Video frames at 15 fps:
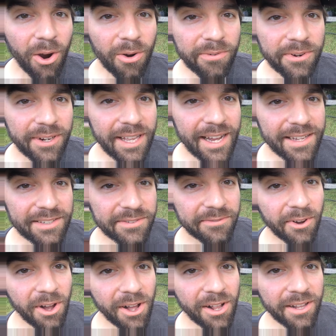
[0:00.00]
over last
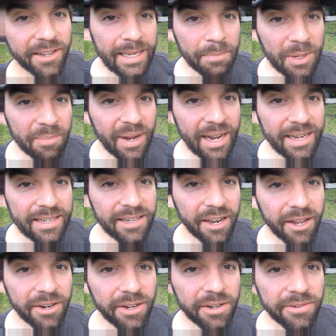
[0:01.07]
fall. Keep in mind,
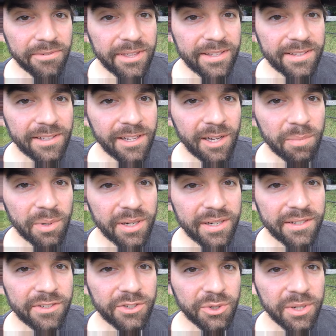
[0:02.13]
none of this lumber
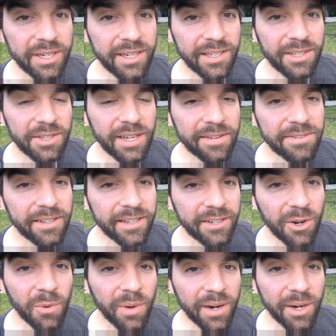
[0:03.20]
is treated. You definitely
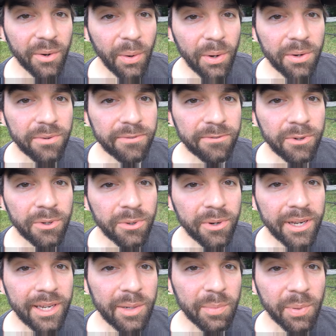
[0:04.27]
don't want to grow food
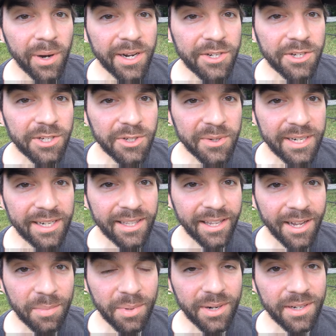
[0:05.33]
in pressure-treated
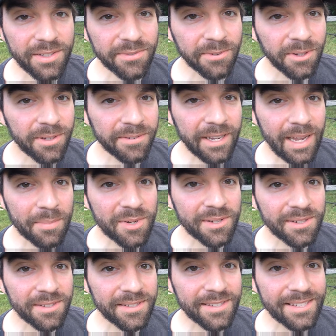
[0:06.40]
lumber. It's full of
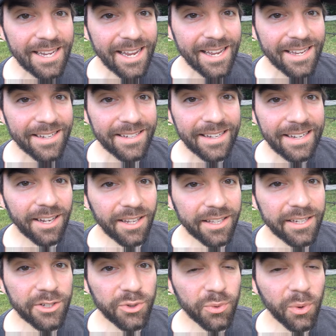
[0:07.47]
chemicals and it'll
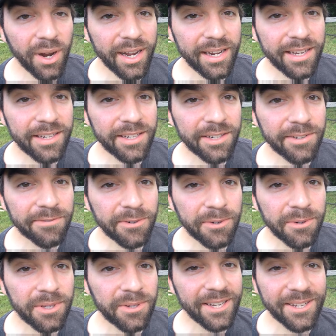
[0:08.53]
leach right into your
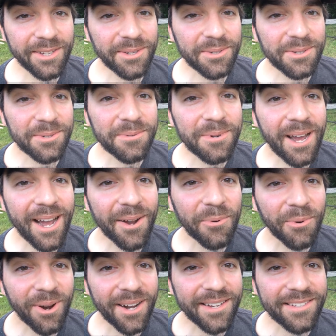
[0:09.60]
food. You do not
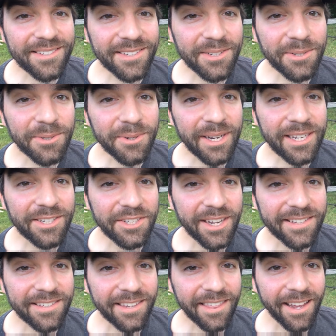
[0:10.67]
want to
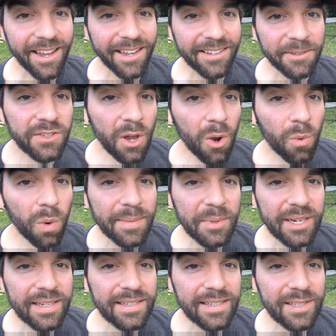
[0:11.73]
ingest that. So I'm
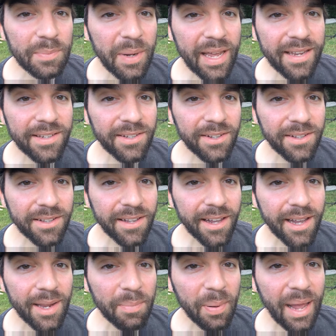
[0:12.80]
going to dismantle
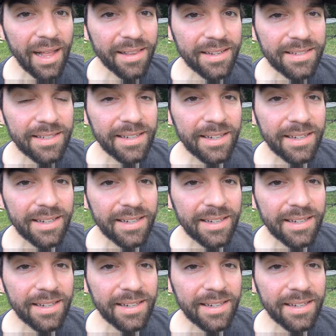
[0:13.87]
a pallet